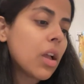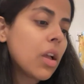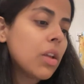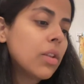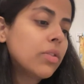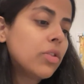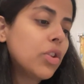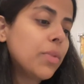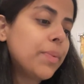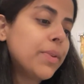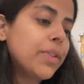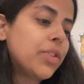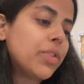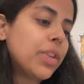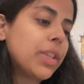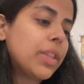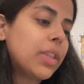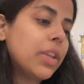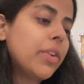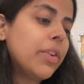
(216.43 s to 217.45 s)

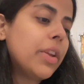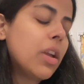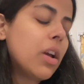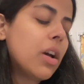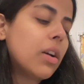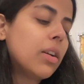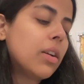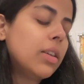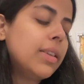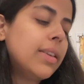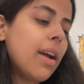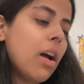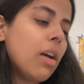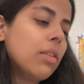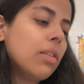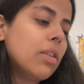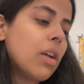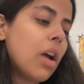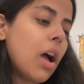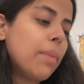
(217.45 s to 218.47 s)
Superstring theory, a
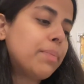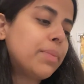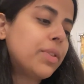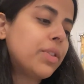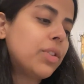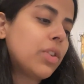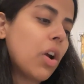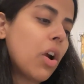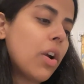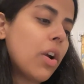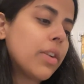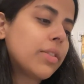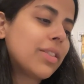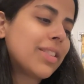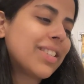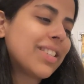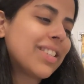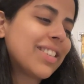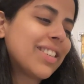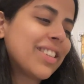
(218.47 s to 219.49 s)
young
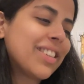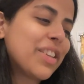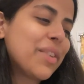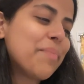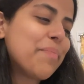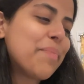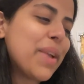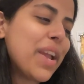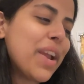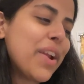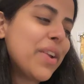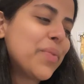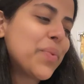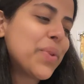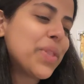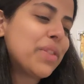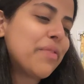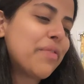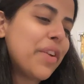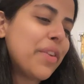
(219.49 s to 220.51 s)
upstart compared
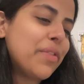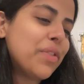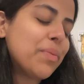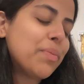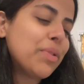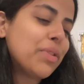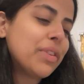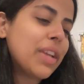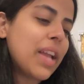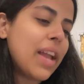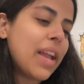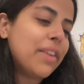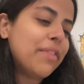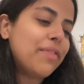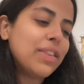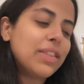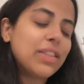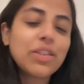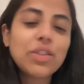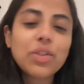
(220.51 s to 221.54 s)
with the venerable
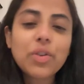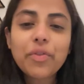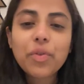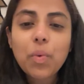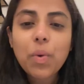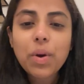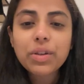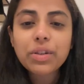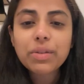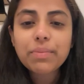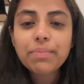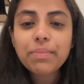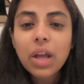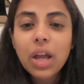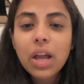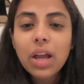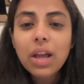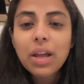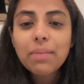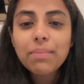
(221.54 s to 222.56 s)
edifices of quantum
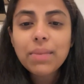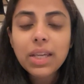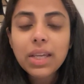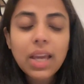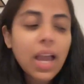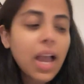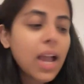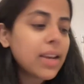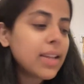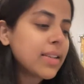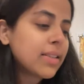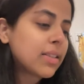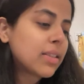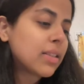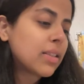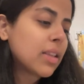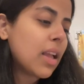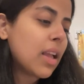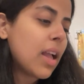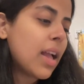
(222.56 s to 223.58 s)

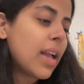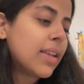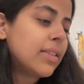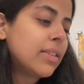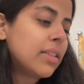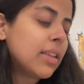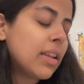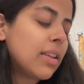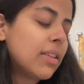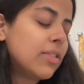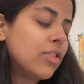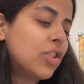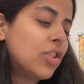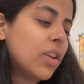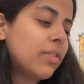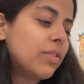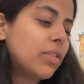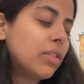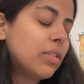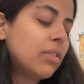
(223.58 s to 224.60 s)
mechanics and
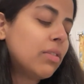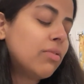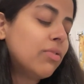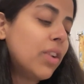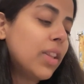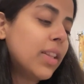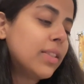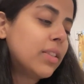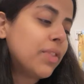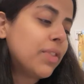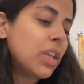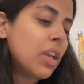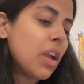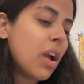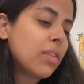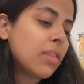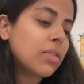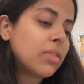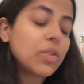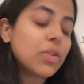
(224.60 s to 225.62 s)
general relativity,
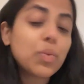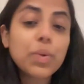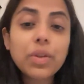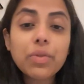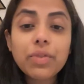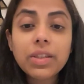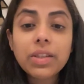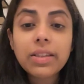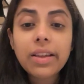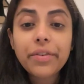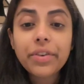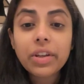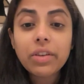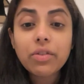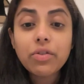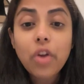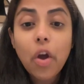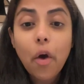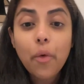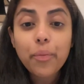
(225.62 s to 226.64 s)
answers with a
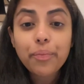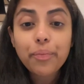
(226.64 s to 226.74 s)
resounding no.